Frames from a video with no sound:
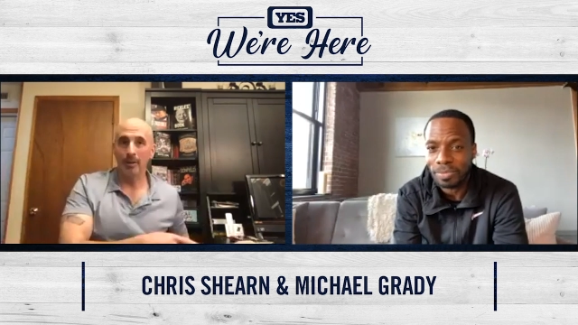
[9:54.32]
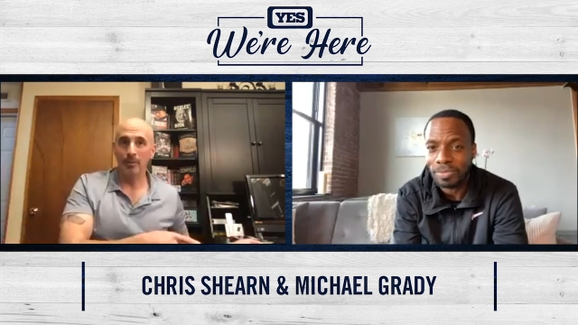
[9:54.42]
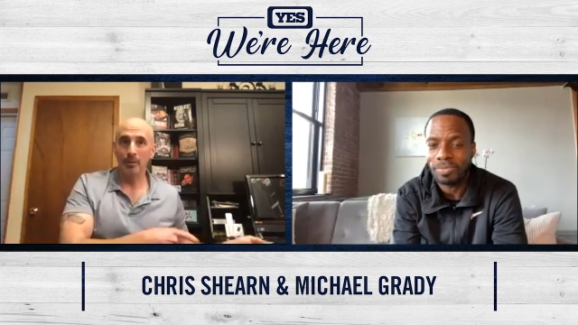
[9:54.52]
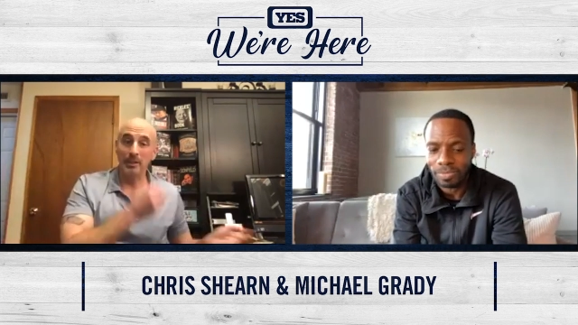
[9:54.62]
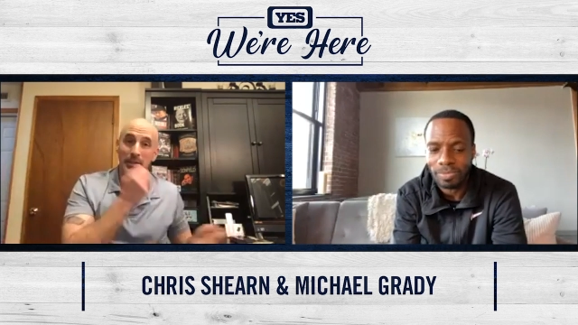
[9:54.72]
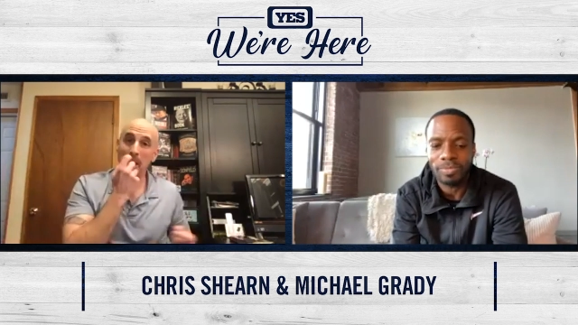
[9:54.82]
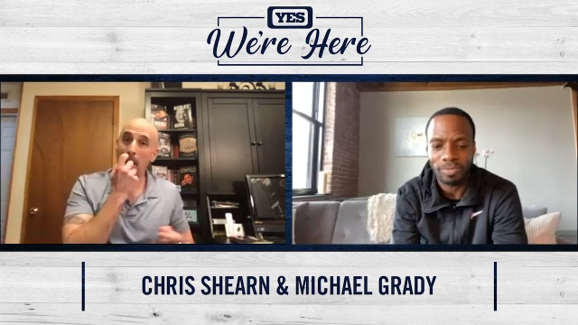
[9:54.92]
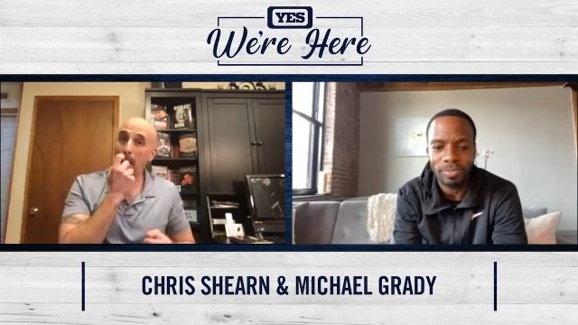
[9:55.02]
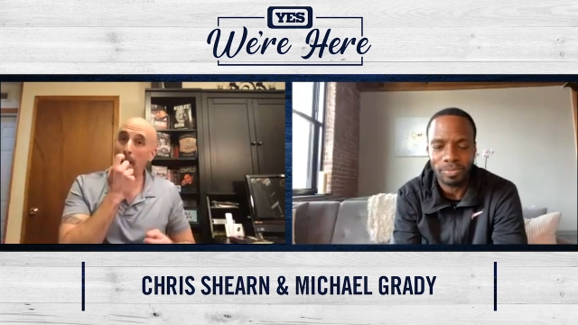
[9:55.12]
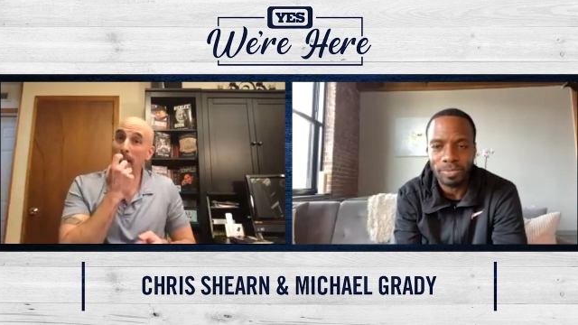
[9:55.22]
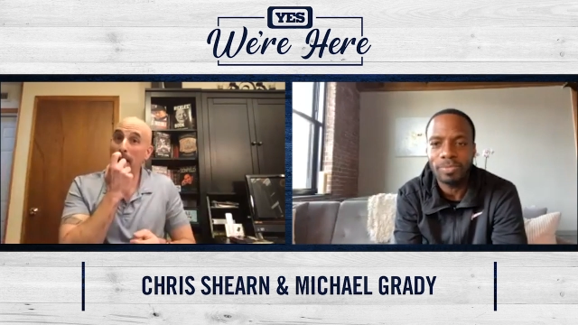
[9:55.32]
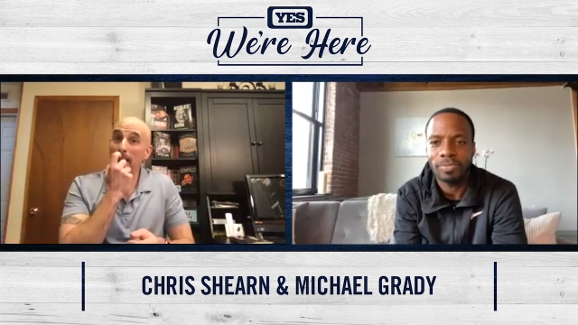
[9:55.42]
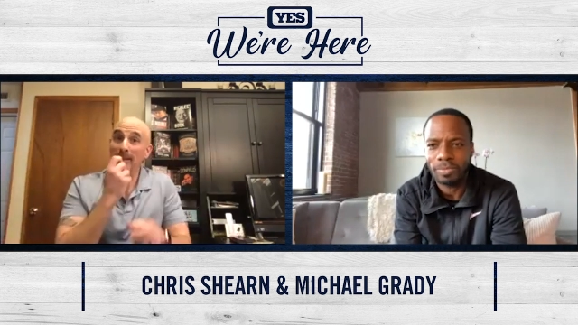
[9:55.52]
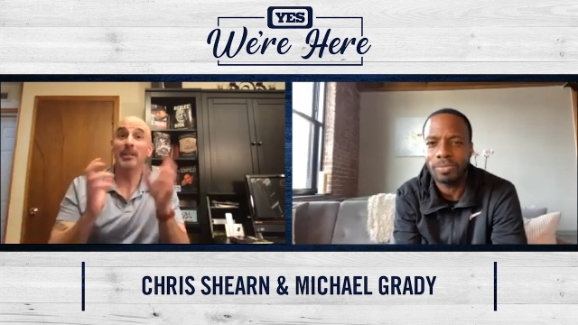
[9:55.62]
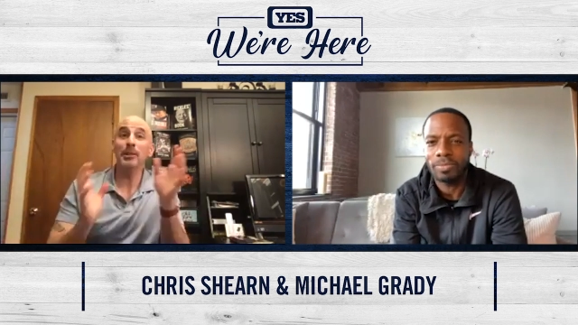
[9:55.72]
Speaker 1: region now. And
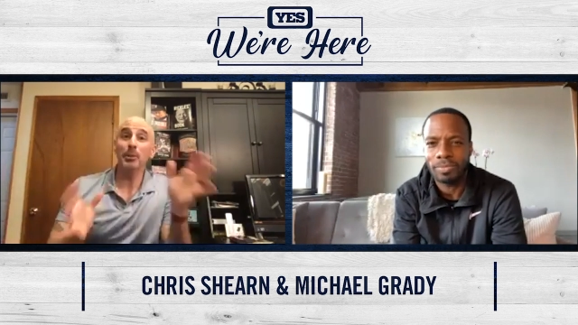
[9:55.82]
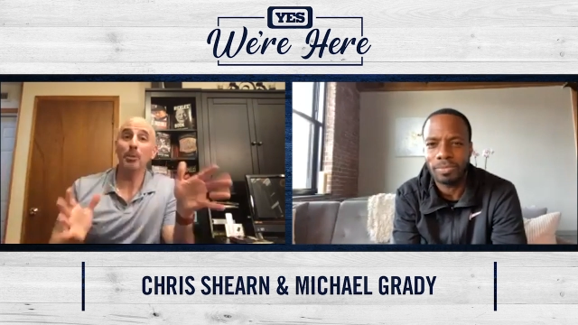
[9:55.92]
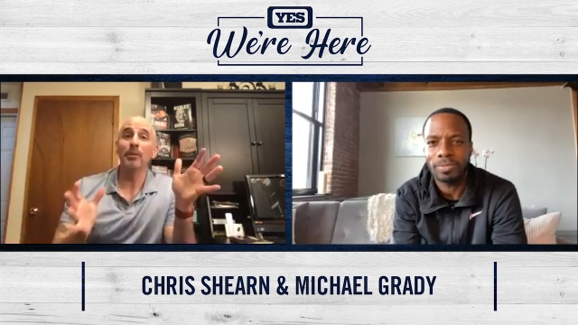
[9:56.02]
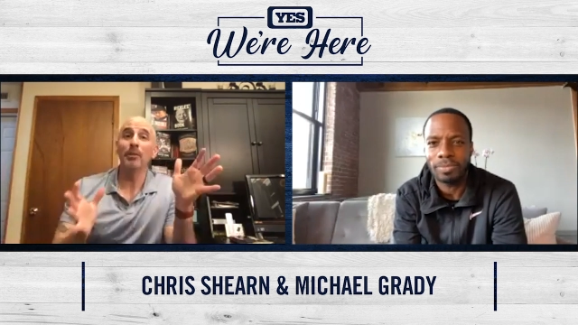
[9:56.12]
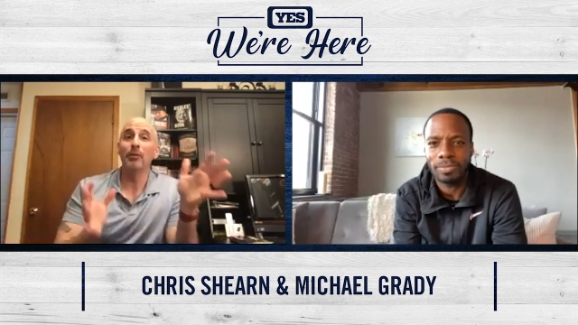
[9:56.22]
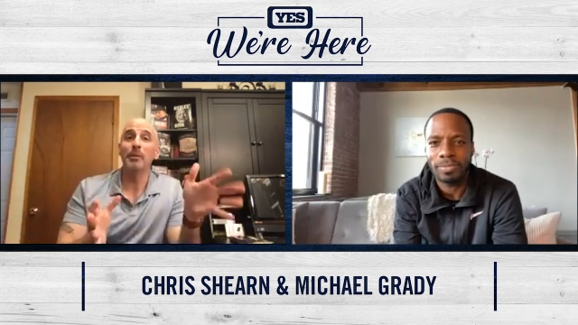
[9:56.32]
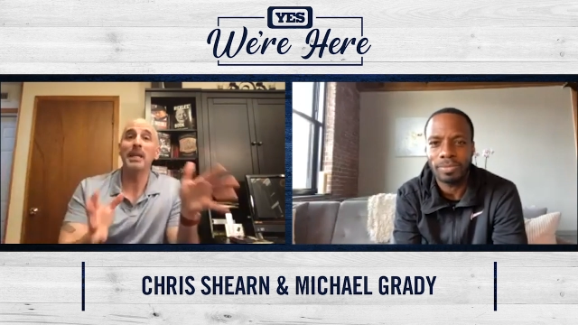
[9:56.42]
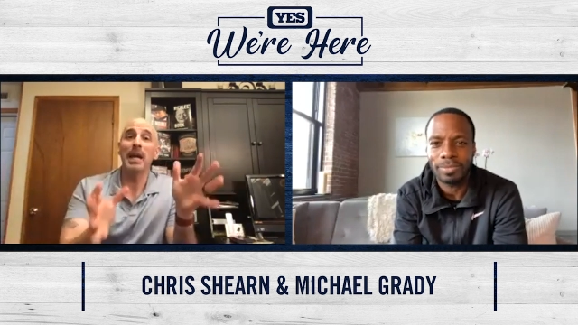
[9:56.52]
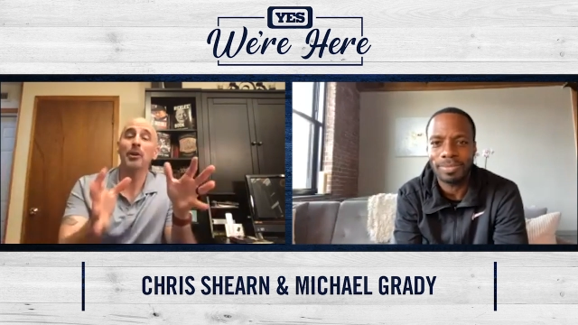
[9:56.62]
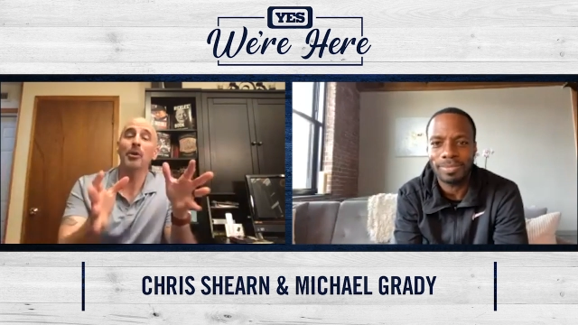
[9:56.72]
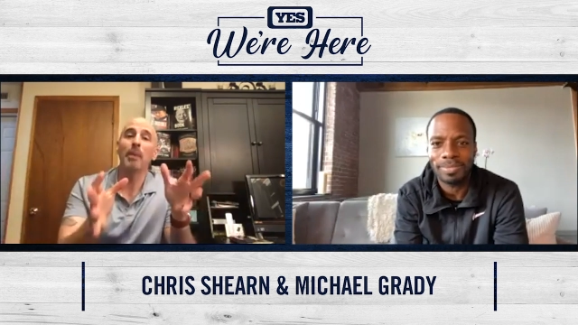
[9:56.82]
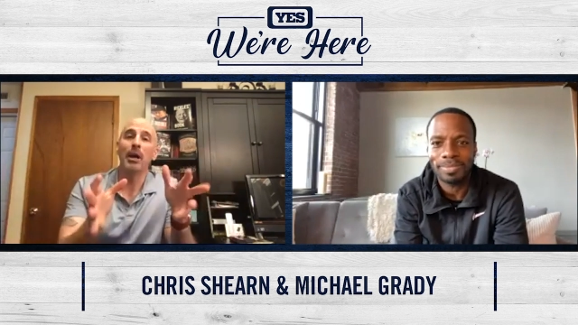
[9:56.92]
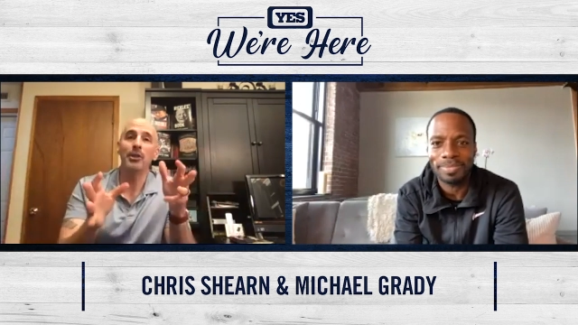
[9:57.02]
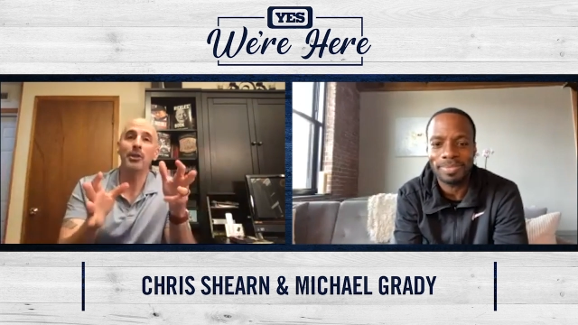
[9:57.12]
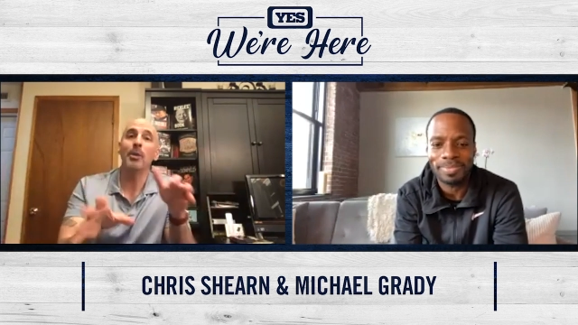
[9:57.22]
and this one for me, I don't know
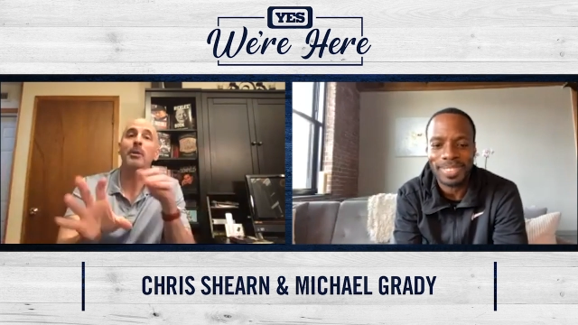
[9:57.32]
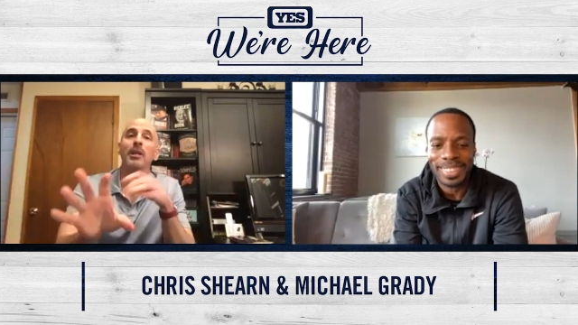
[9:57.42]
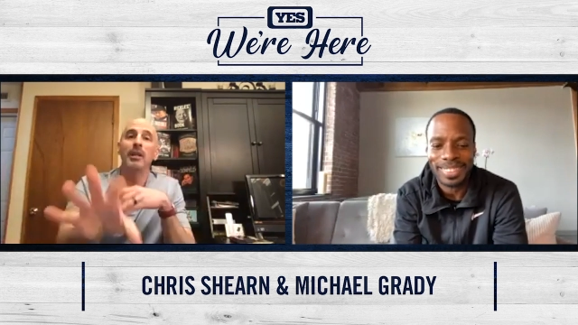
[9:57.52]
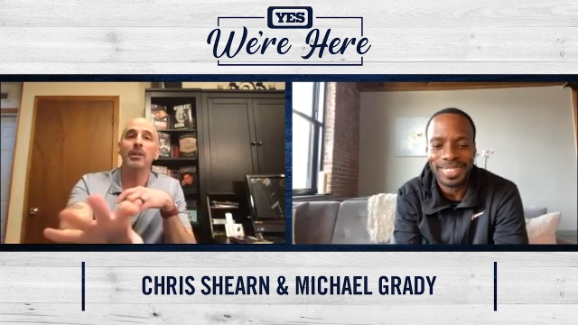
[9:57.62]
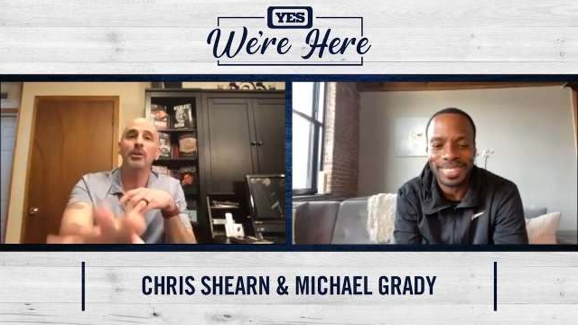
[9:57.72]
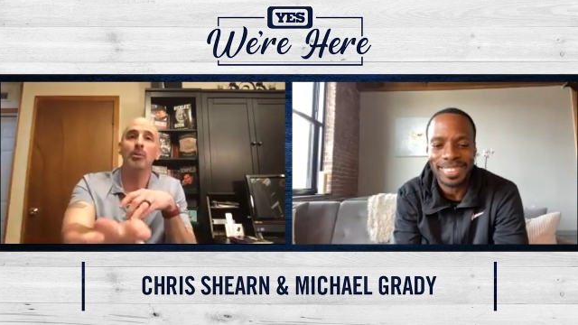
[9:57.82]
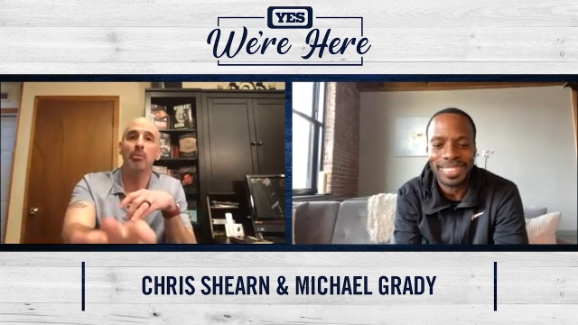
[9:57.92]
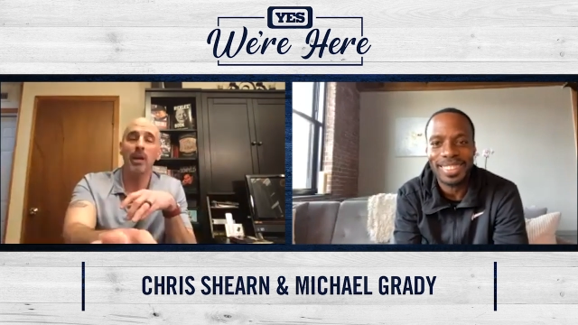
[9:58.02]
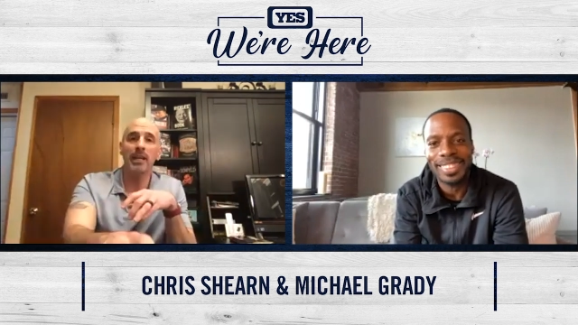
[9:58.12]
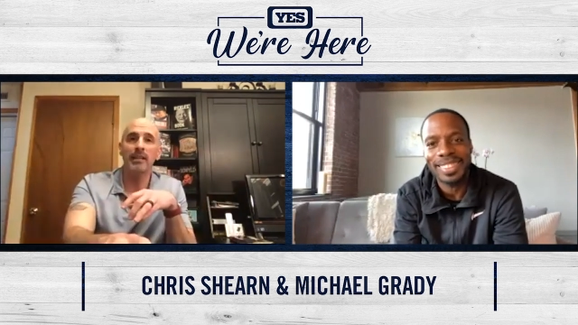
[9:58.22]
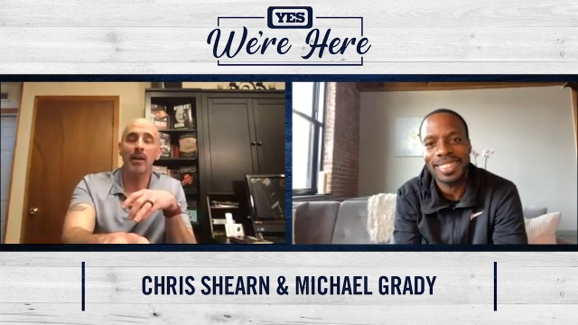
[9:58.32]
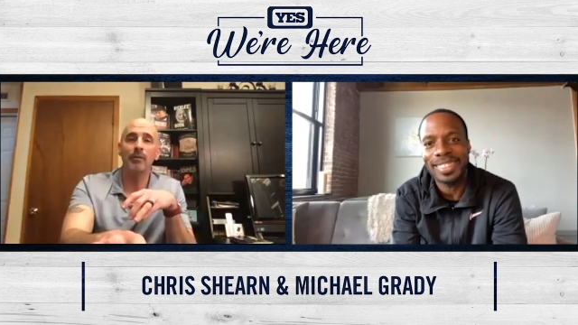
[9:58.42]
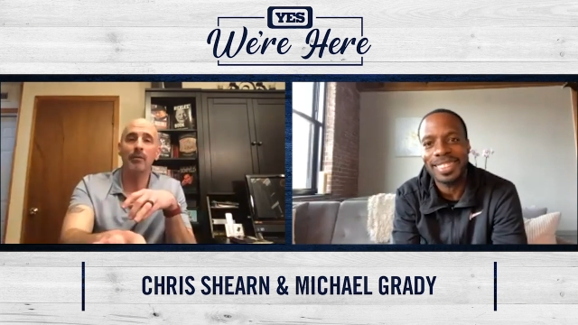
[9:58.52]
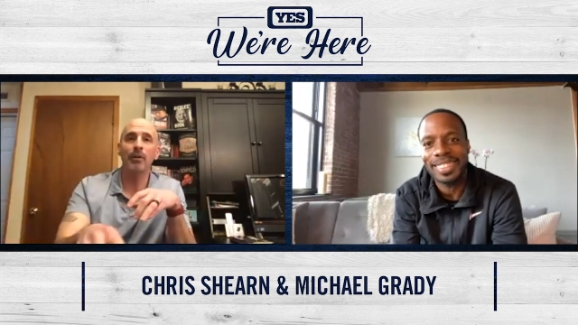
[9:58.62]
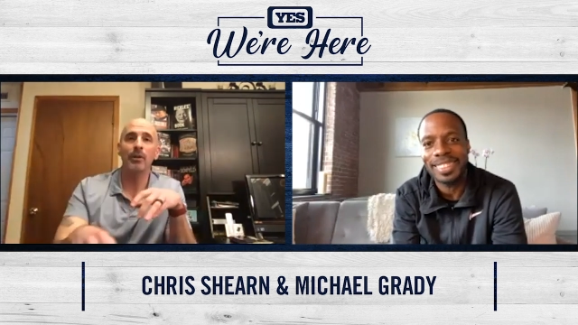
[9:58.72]
about you. I'm going to let you break it down
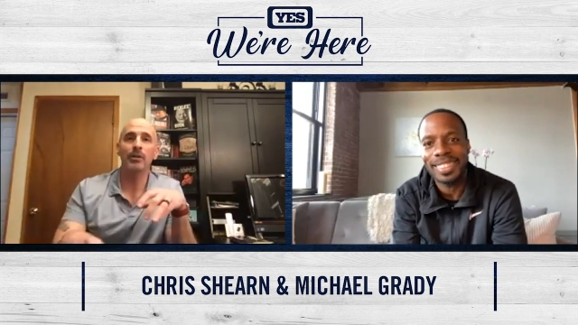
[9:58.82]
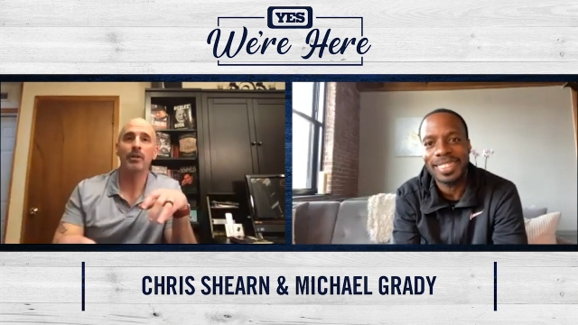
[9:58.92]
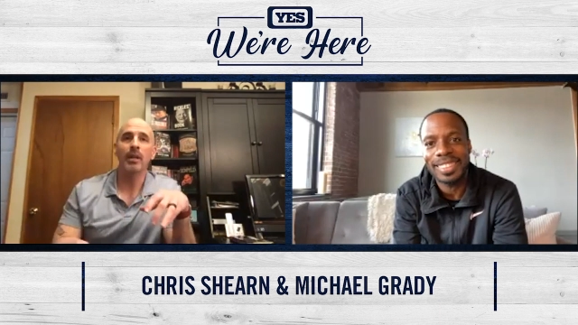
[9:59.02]
first.